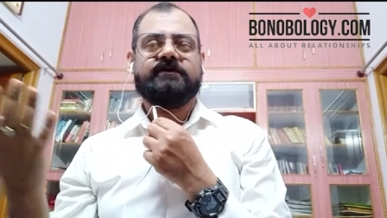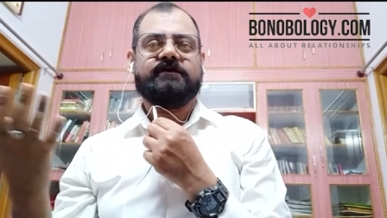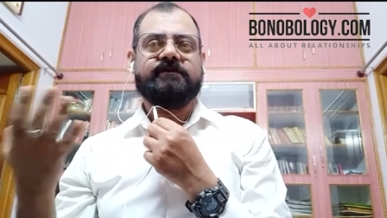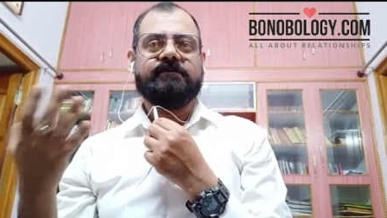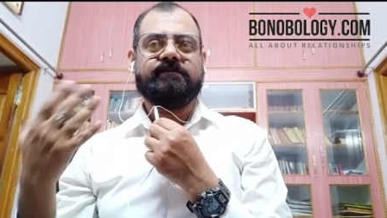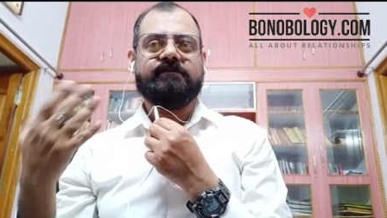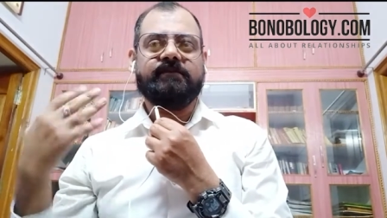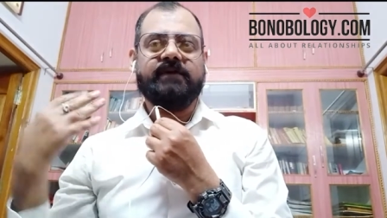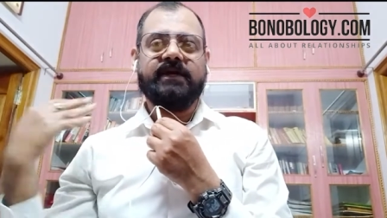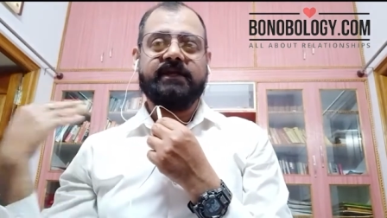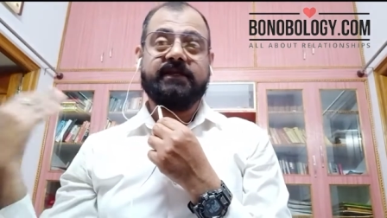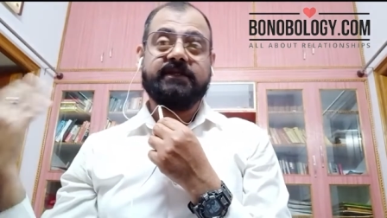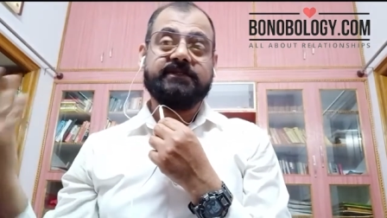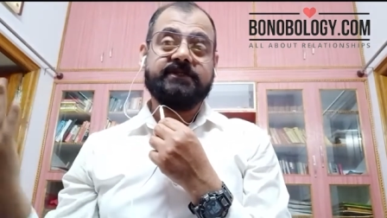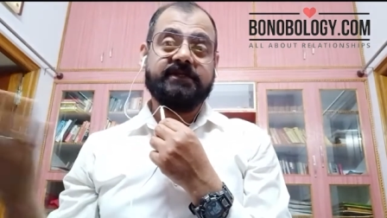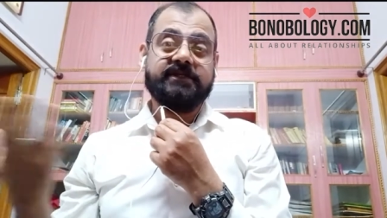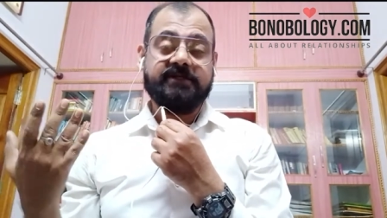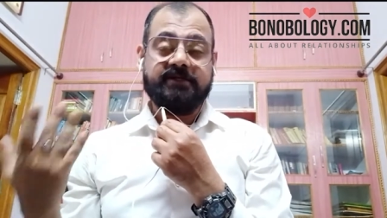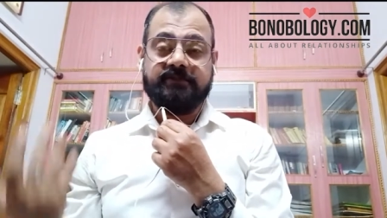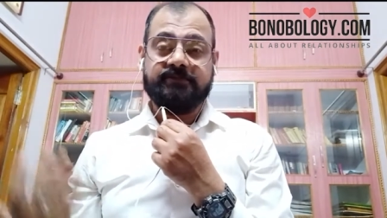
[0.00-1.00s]
marriage
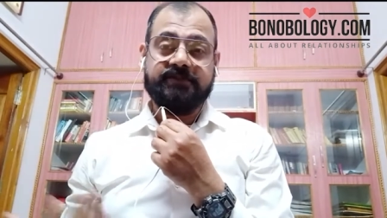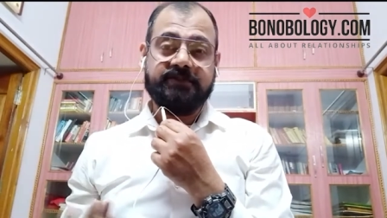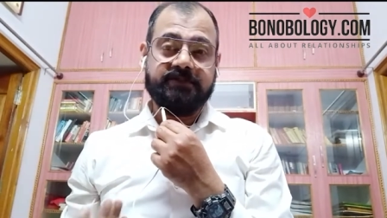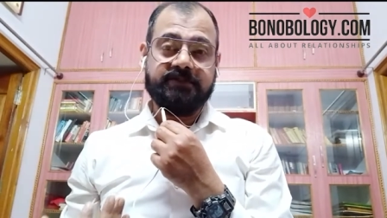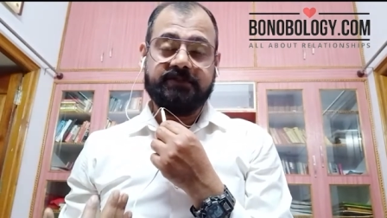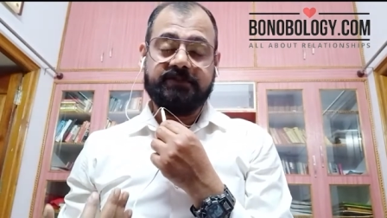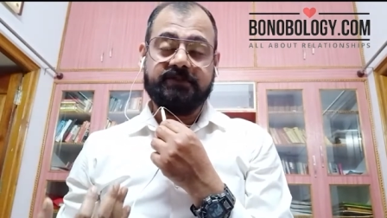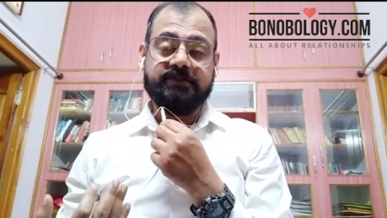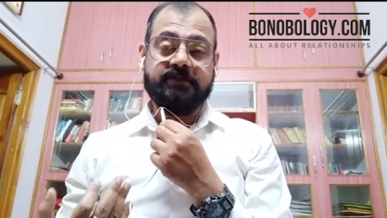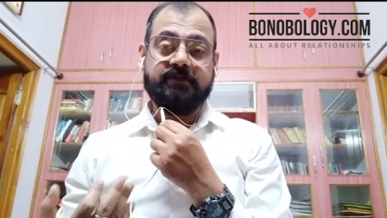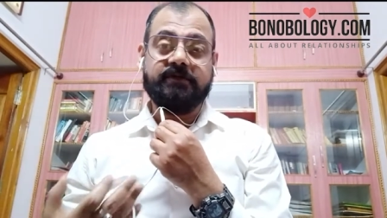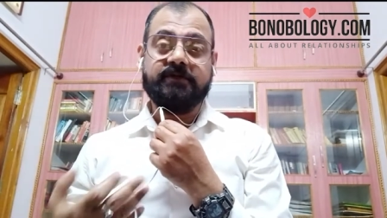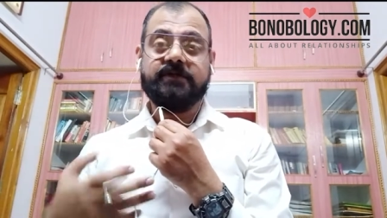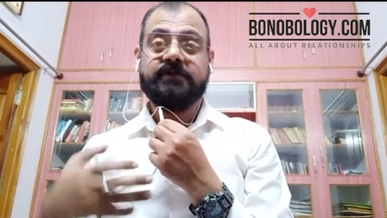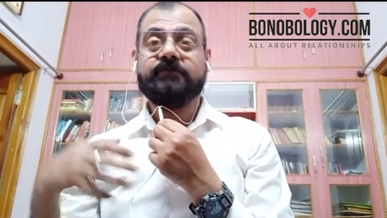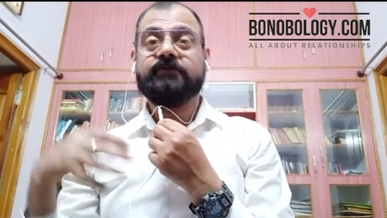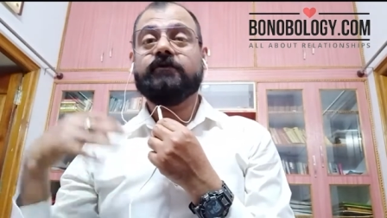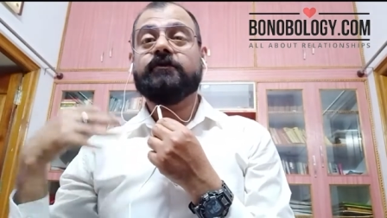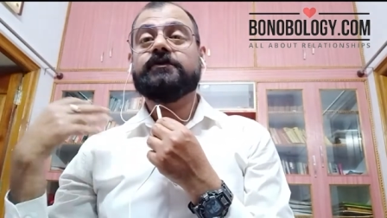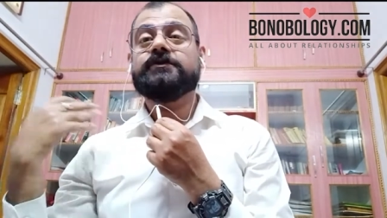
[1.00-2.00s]
hiccups or
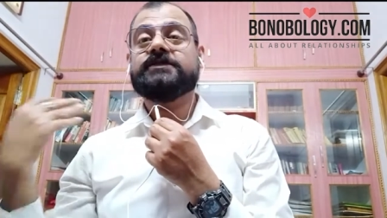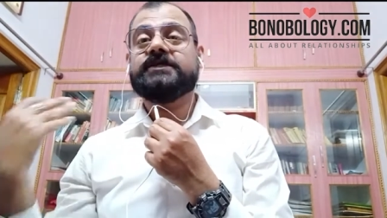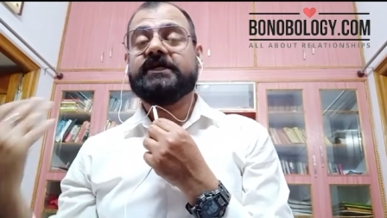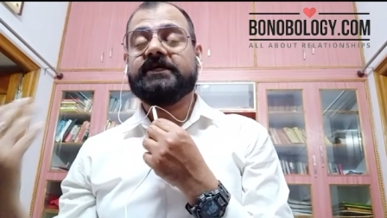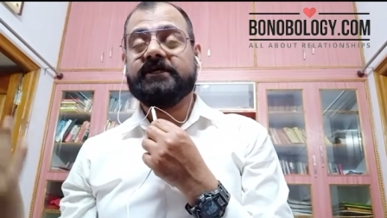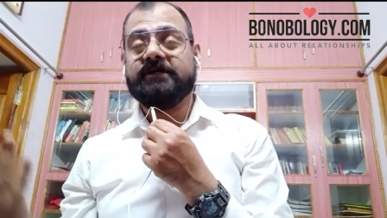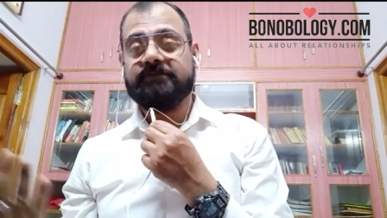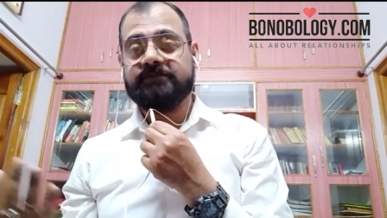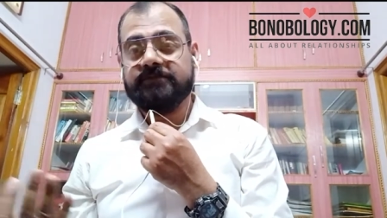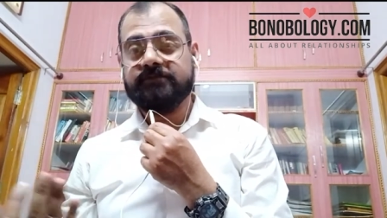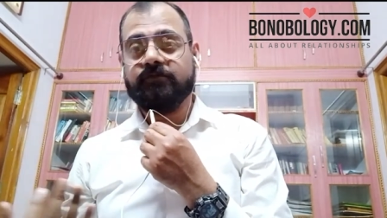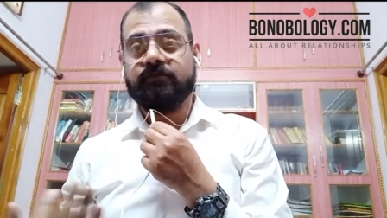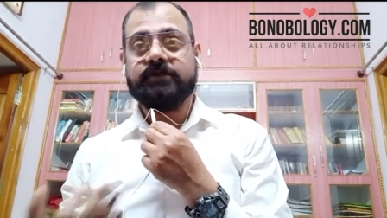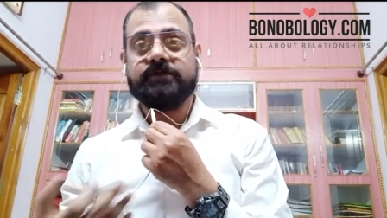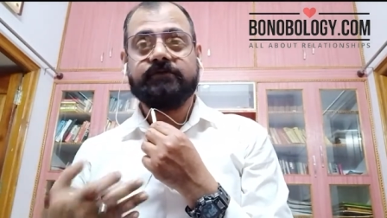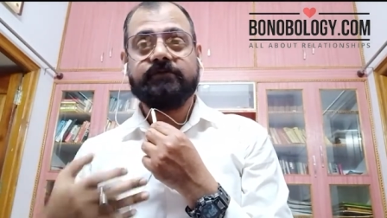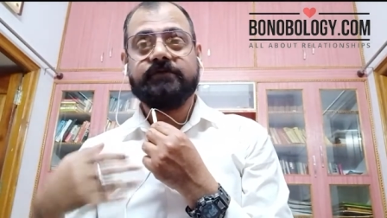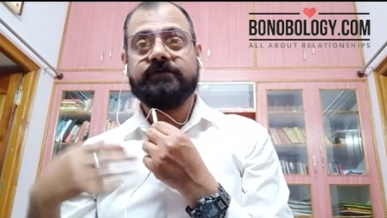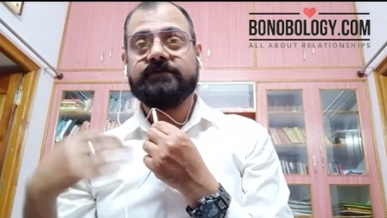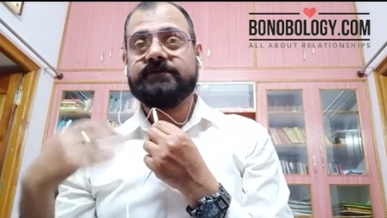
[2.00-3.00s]
divorce hiccups,
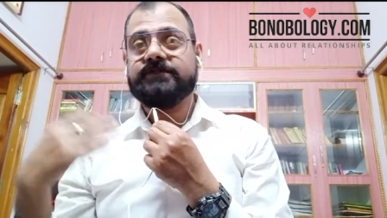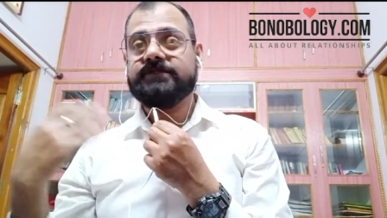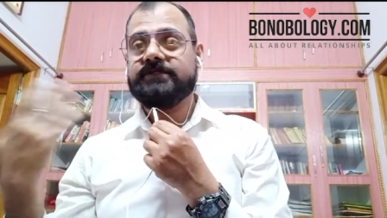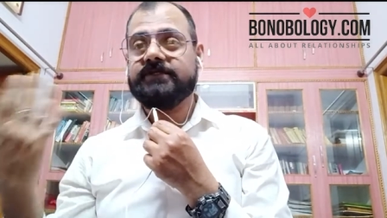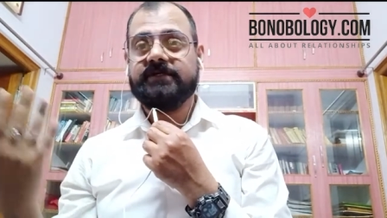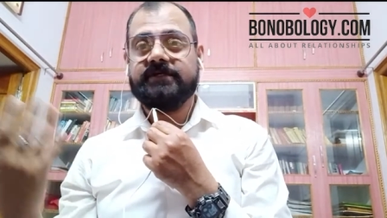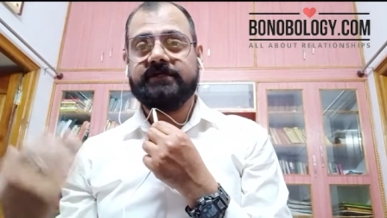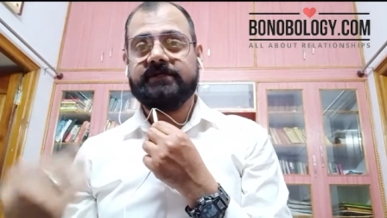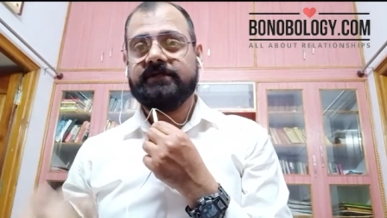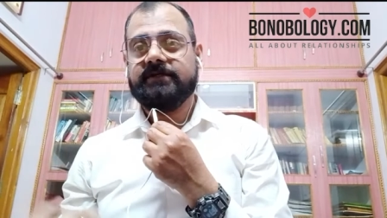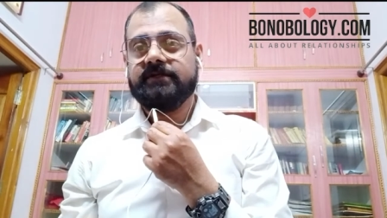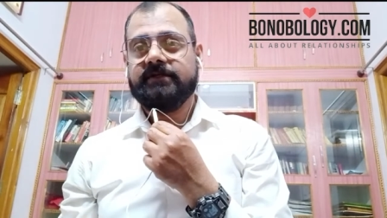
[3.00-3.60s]
whatever you say,